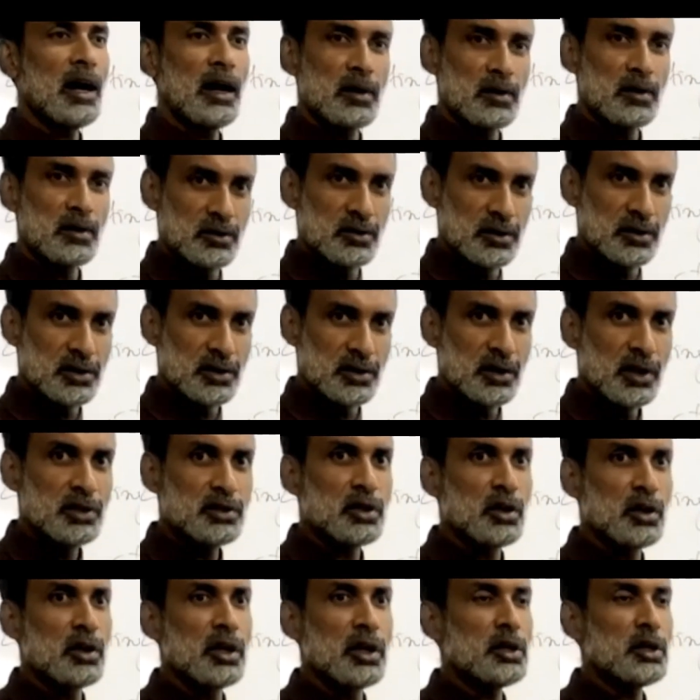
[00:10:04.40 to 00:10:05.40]
ions.
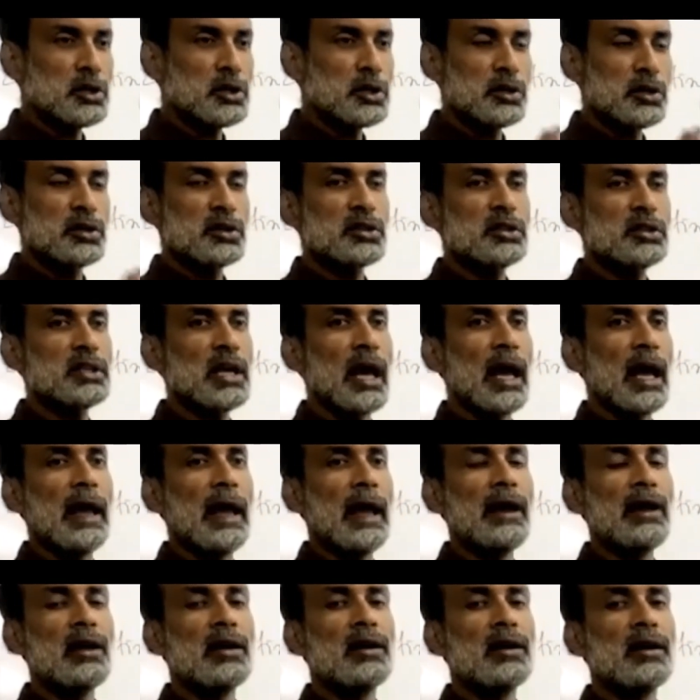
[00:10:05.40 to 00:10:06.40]
So you shouldn't
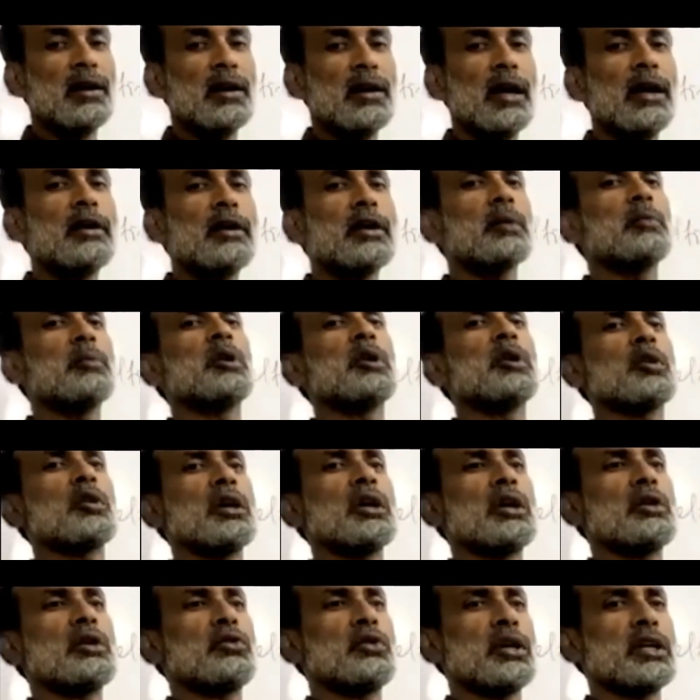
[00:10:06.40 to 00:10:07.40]
say
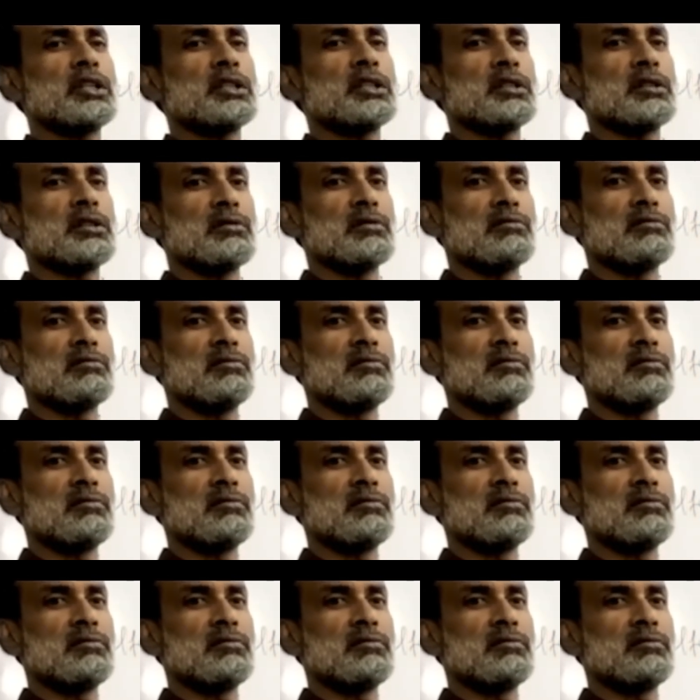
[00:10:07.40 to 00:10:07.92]
intermolecular attraction.